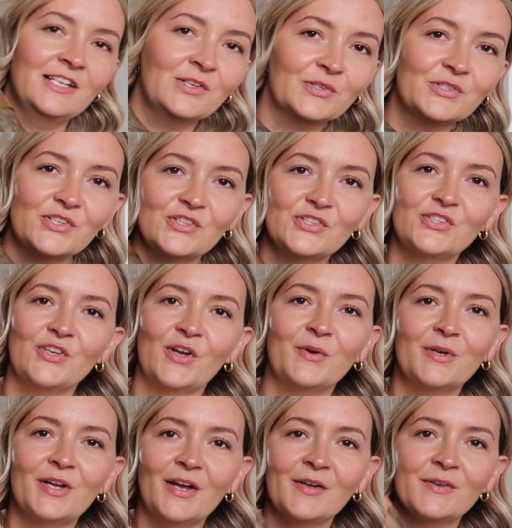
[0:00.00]
It looks
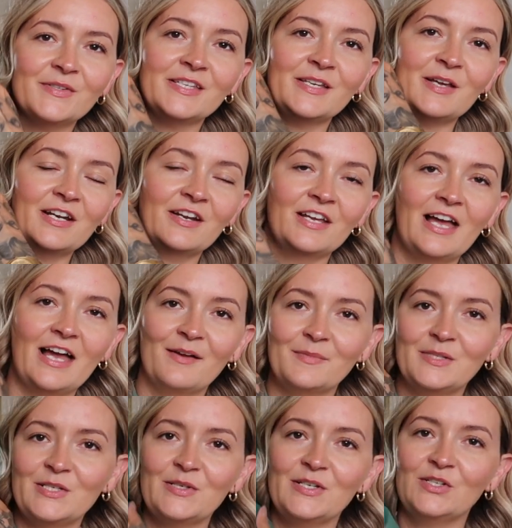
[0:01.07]
so cozy, and I
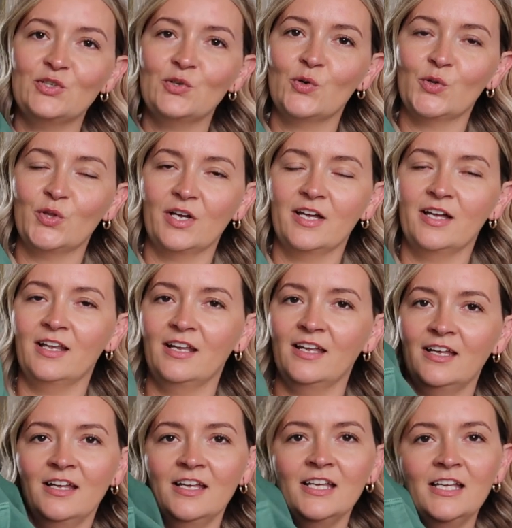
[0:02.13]
absolutely adore the
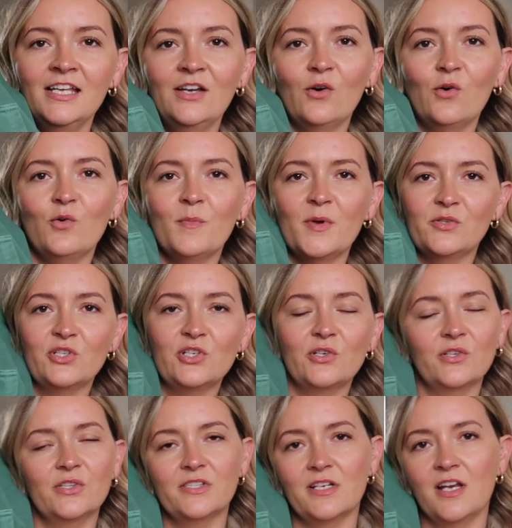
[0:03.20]
colour. Almost
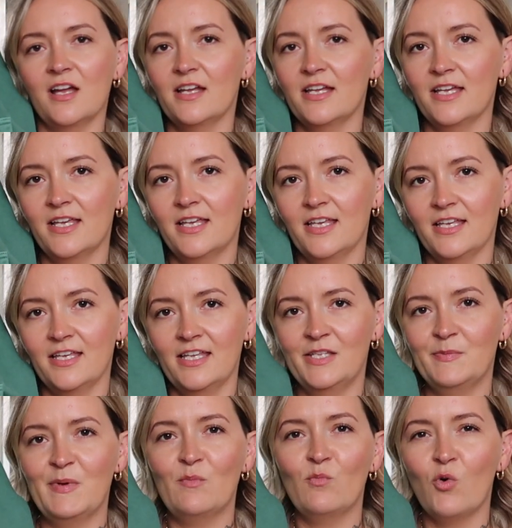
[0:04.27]
looks like
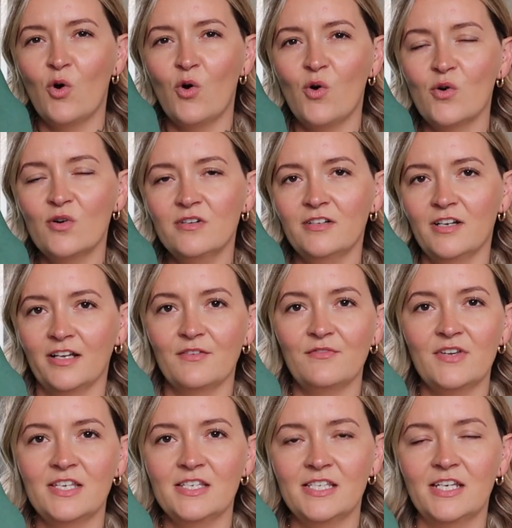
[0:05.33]
it's been worn, like a
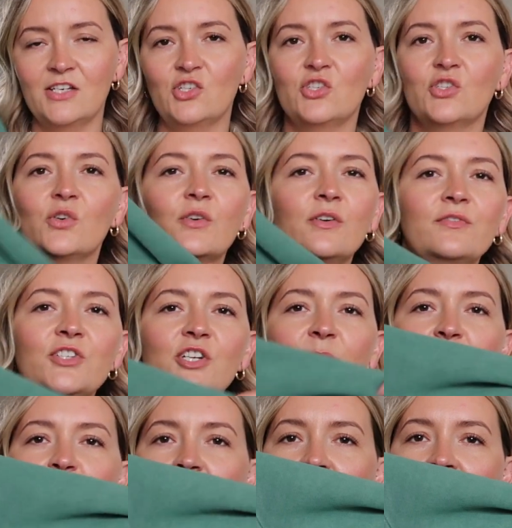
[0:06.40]
vintage sort of
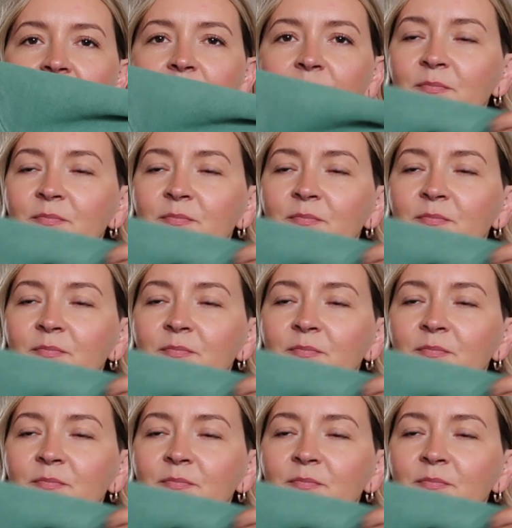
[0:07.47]
jumper.